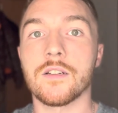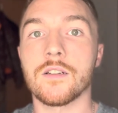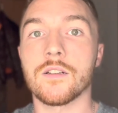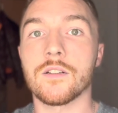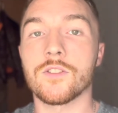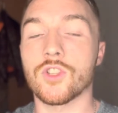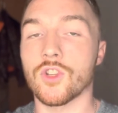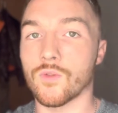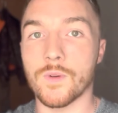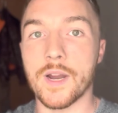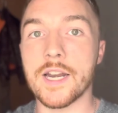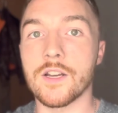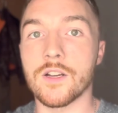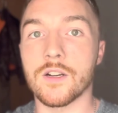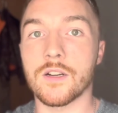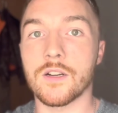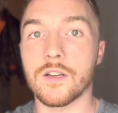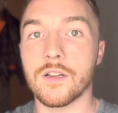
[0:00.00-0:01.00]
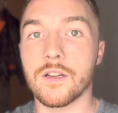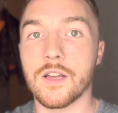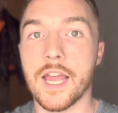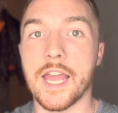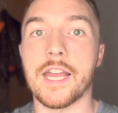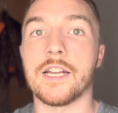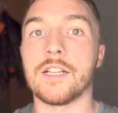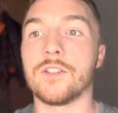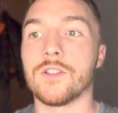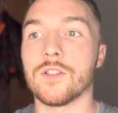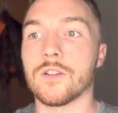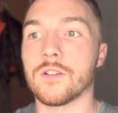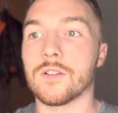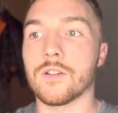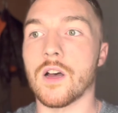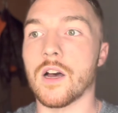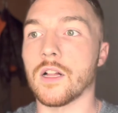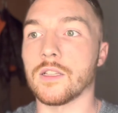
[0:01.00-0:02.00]
surrender and
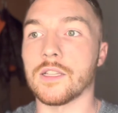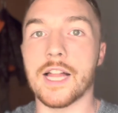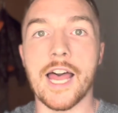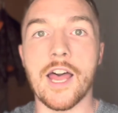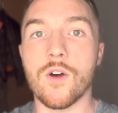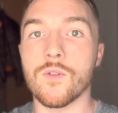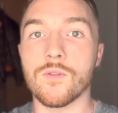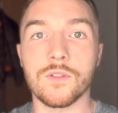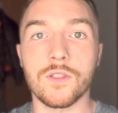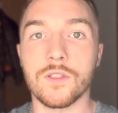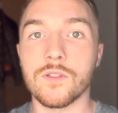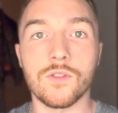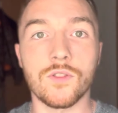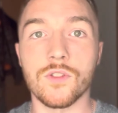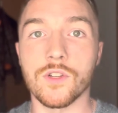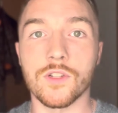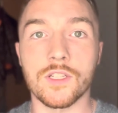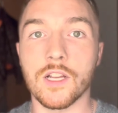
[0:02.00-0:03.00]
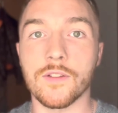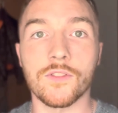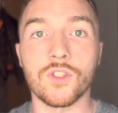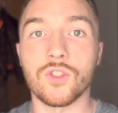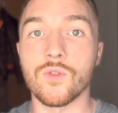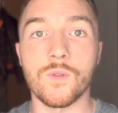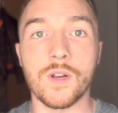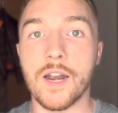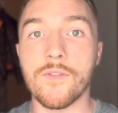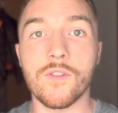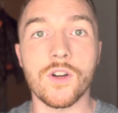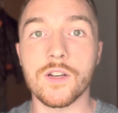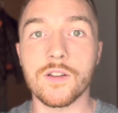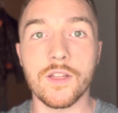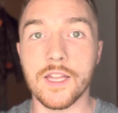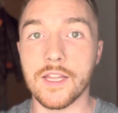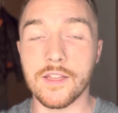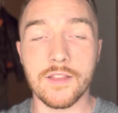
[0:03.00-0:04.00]
allow yourself to do whatever
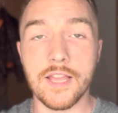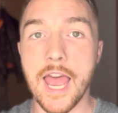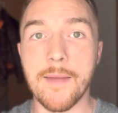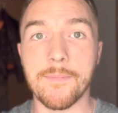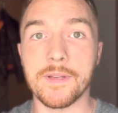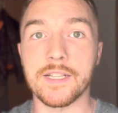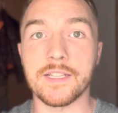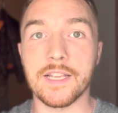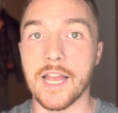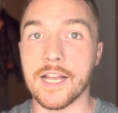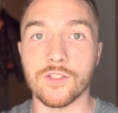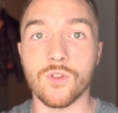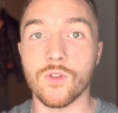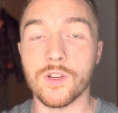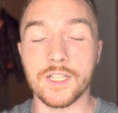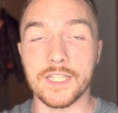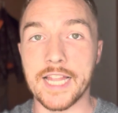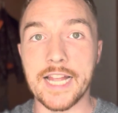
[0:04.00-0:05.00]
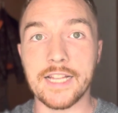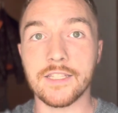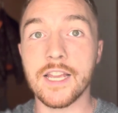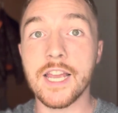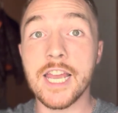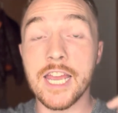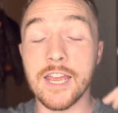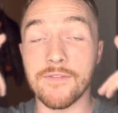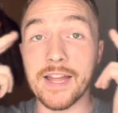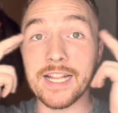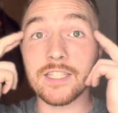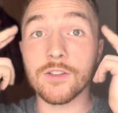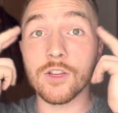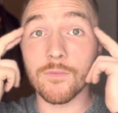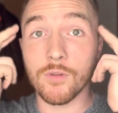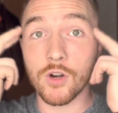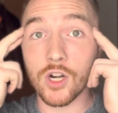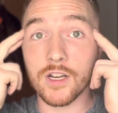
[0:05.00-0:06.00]
it happens, as long as that's, if that's
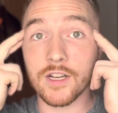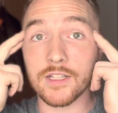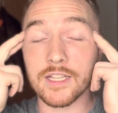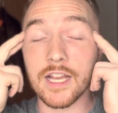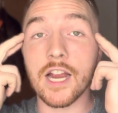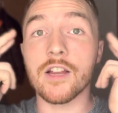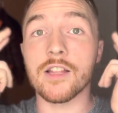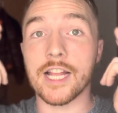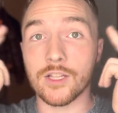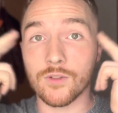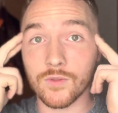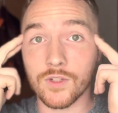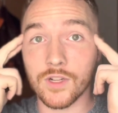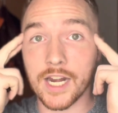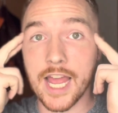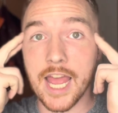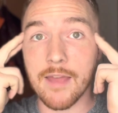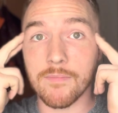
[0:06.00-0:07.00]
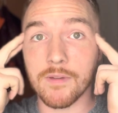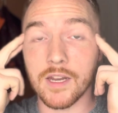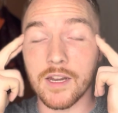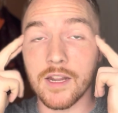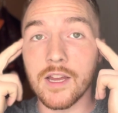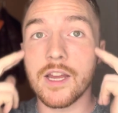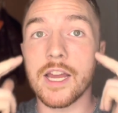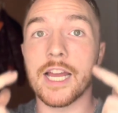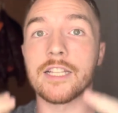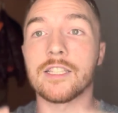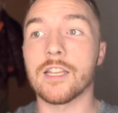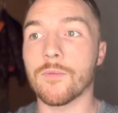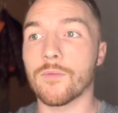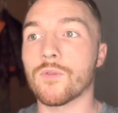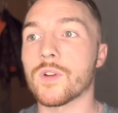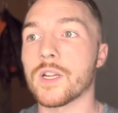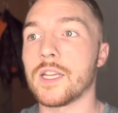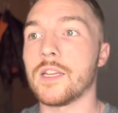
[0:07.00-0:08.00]
your burning desire, that's what's going to happen. And step
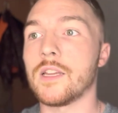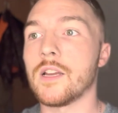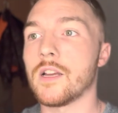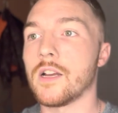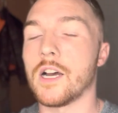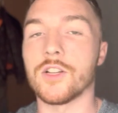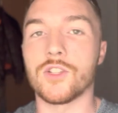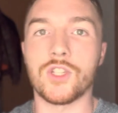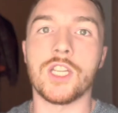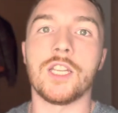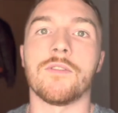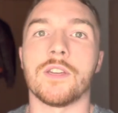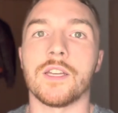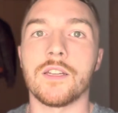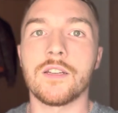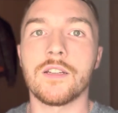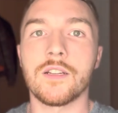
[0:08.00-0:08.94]
three, achieve it,